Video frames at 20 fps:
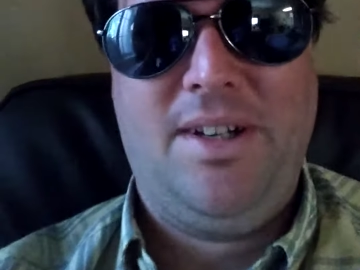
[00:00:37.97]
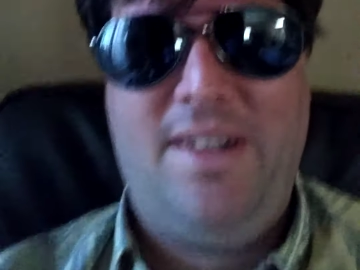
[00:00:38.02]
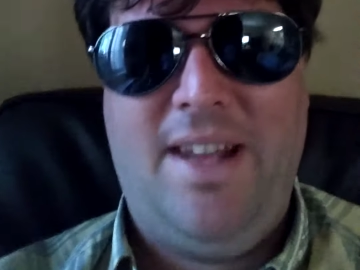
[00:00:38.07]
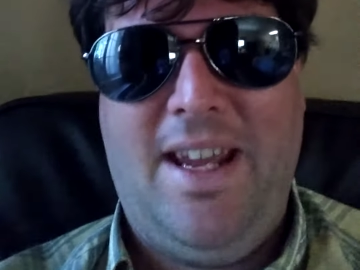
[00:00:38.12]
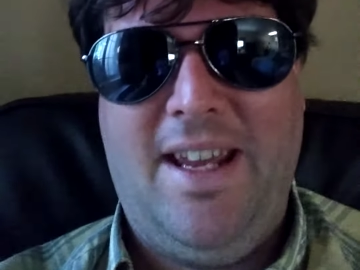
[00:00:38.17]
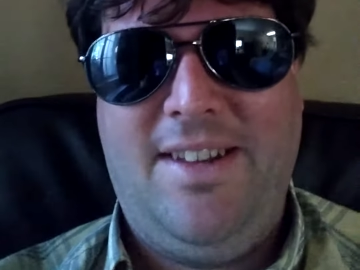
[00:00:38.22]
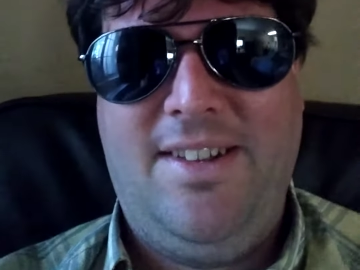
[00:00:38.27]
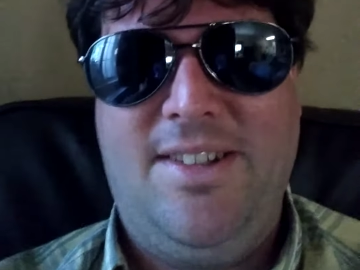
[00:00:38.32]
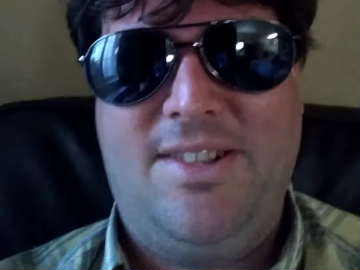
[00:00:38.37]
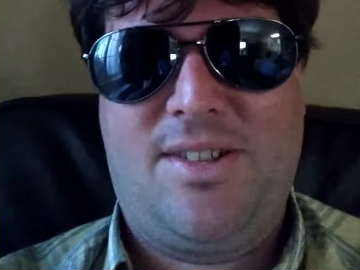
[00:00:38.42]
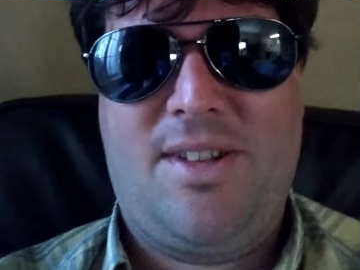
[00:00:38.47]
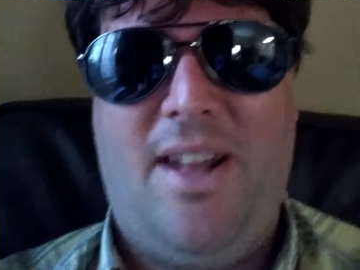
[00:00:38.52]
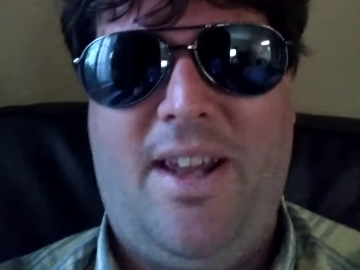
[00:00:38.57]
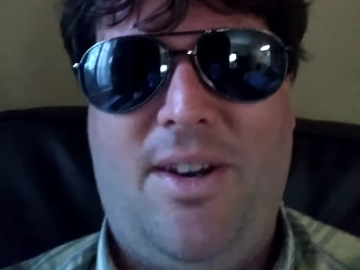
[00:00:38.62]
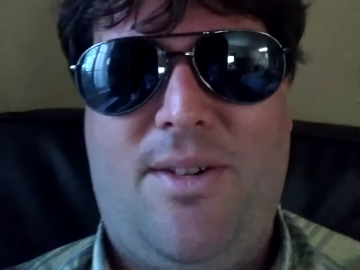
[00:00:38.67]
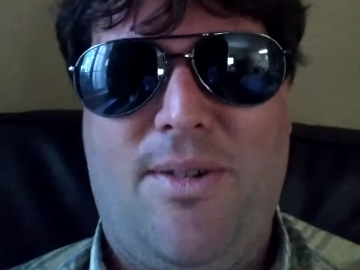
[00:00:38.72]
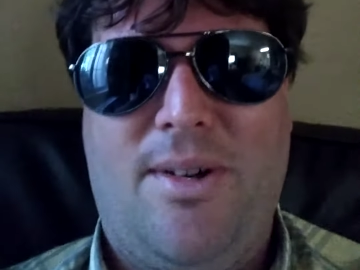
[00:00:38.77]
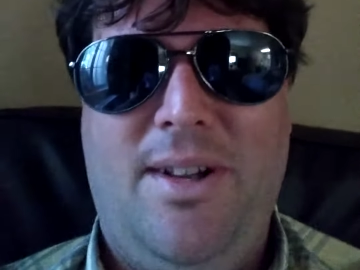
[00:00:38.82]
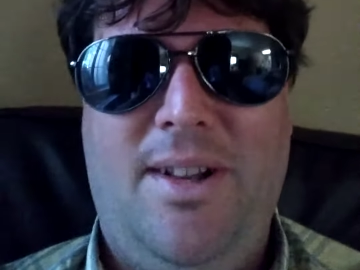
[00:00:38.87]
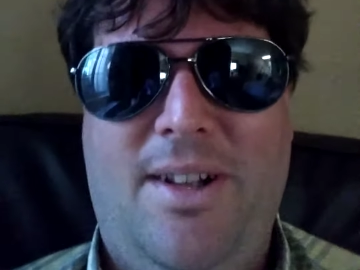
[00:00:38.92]
They had this like
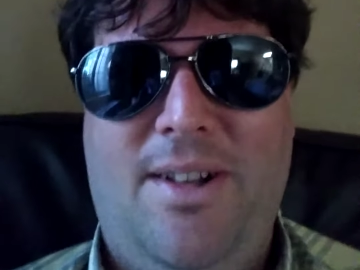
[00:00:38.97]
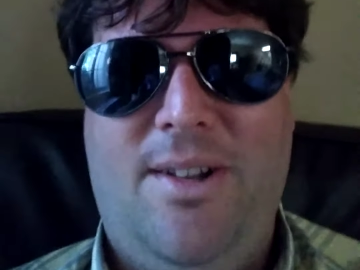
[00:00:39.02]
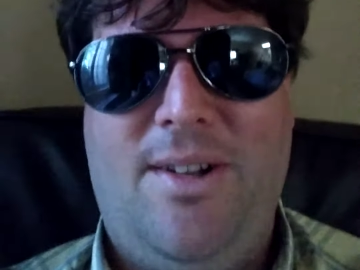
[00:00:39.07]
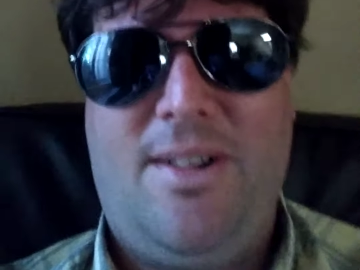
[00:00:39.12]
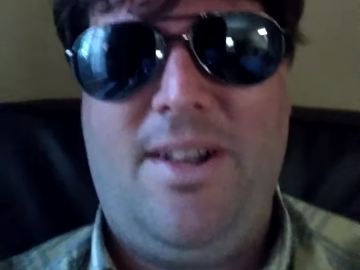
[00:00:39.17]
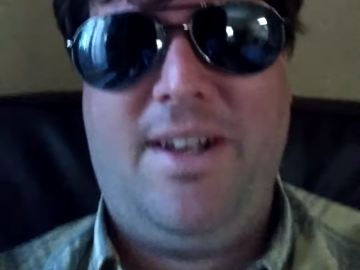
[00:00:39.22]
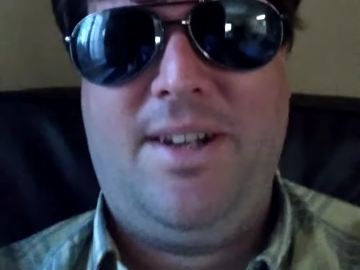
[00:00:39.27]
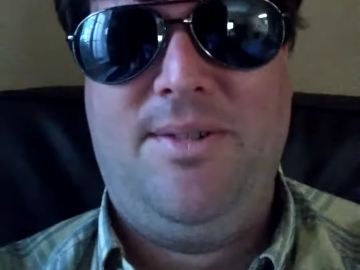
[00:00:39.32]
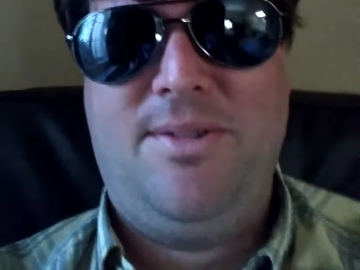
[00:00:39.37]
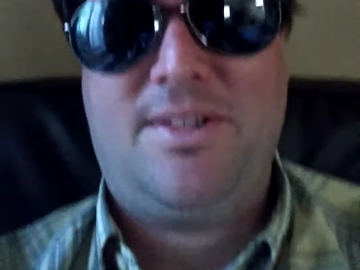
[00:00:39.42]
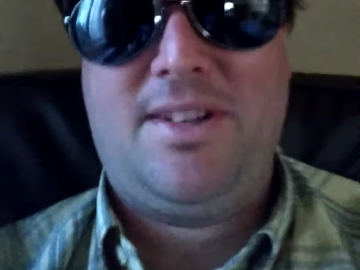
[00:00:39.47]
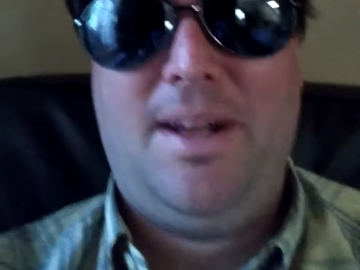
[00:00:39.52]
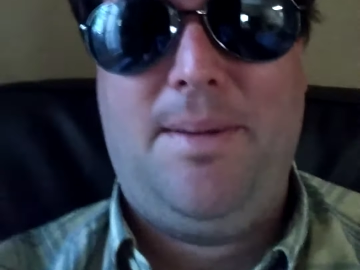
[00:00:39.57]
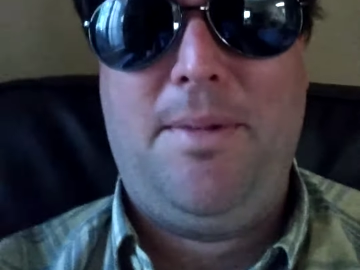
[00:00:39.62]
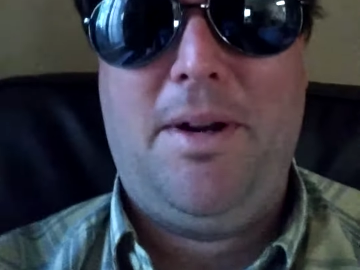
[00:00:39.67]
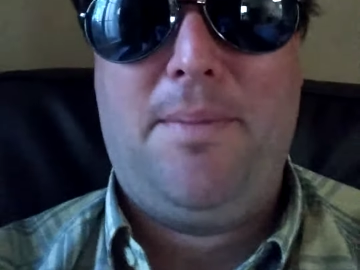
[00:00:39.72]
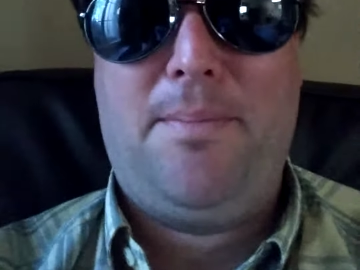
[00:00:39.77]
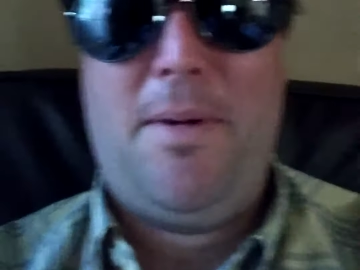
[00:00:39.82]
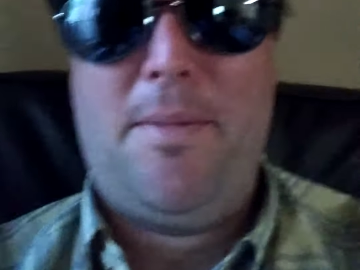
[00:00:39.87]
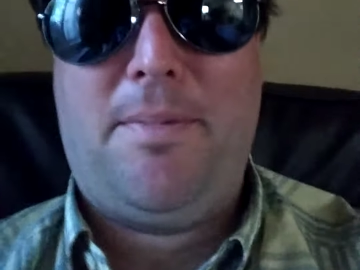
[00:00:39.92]
gorilla look like he was
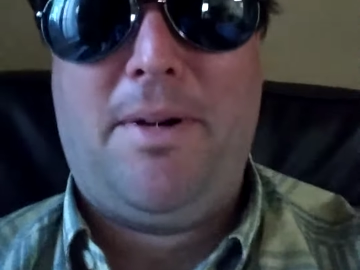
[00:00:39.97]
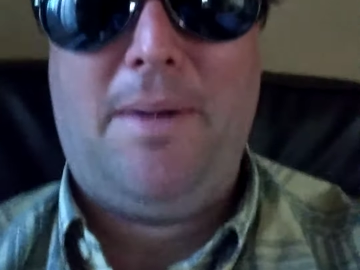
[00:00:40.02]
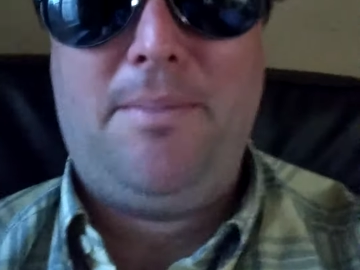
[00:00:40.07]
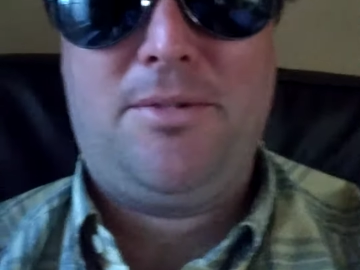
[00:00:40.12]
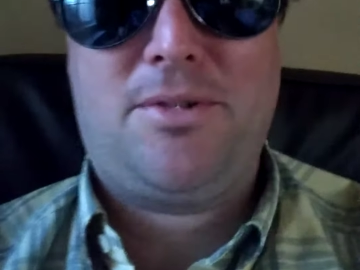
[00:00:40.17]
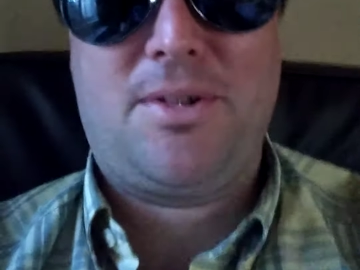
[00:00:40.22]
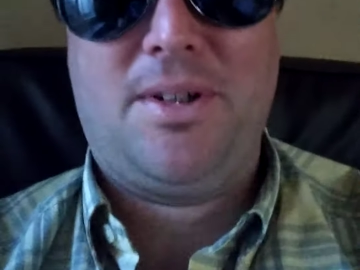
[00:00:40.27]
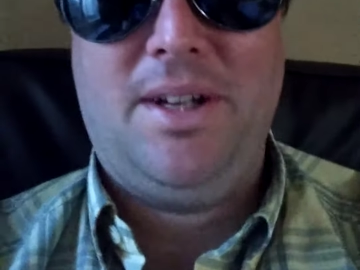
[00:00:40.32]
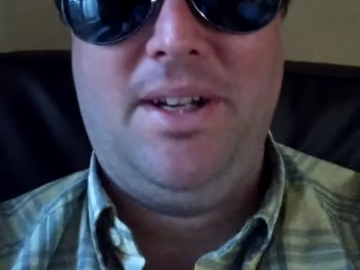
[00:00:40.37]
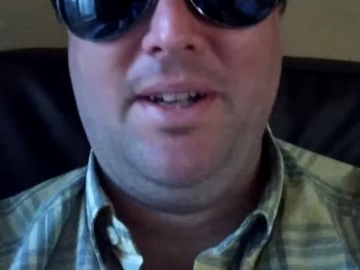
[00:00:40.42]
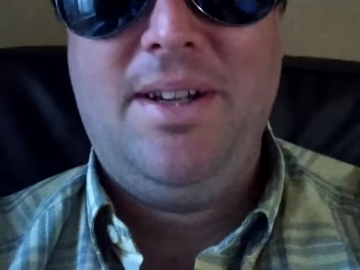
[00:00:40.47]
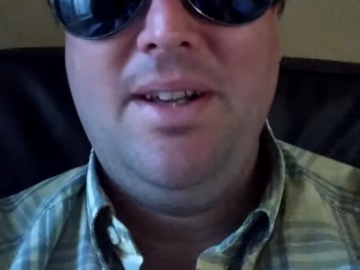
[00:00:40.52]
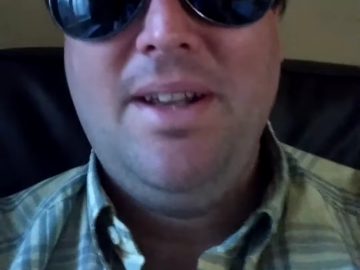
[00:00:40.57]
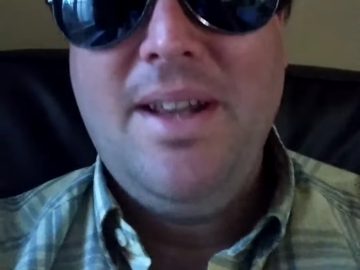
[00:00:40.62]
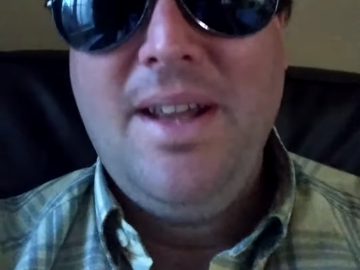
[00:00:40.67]
climbing up a palm tree,